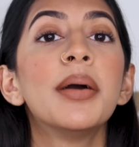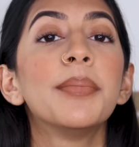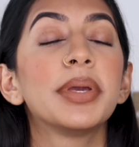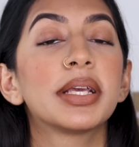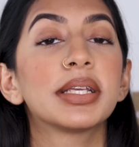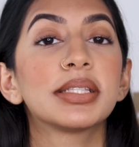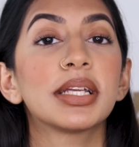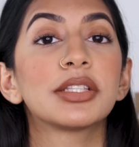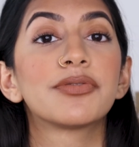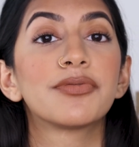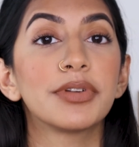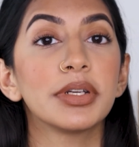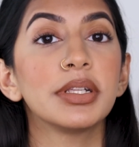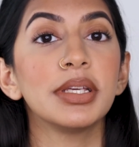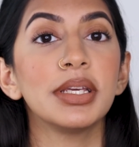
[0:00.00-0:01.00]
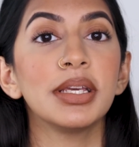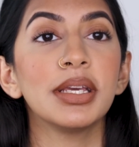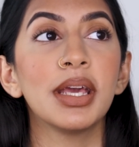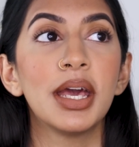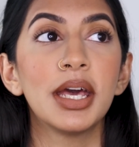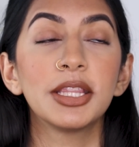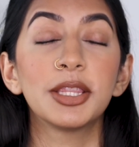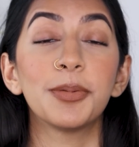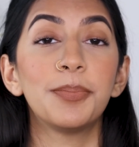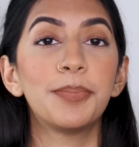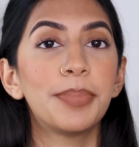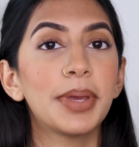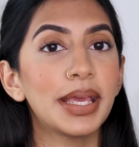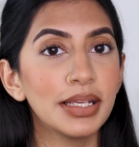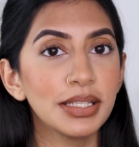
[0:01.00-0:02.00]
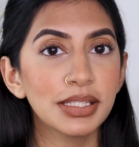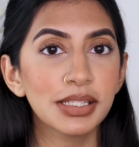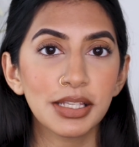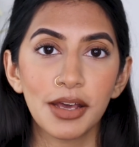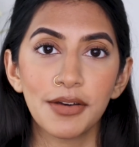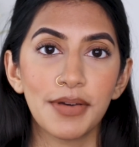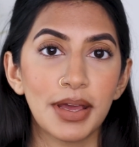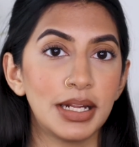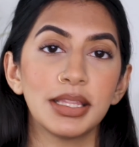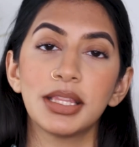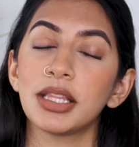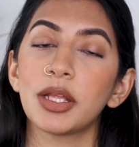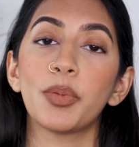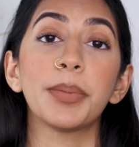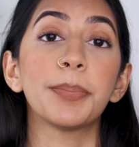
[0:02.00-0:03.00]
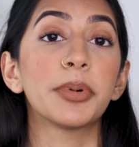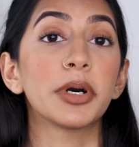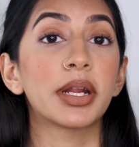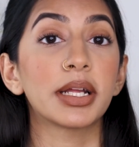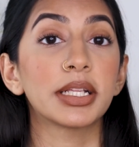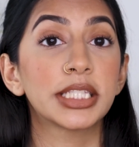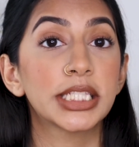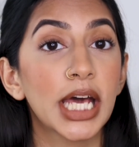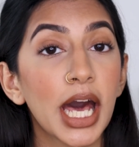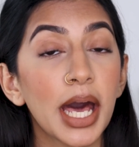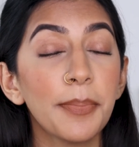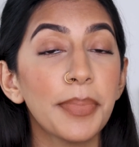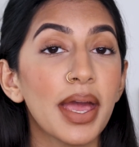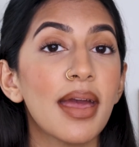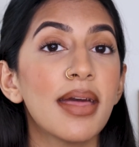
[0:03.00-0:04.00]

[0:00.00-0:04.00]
because that's really the base of anything that we put on top.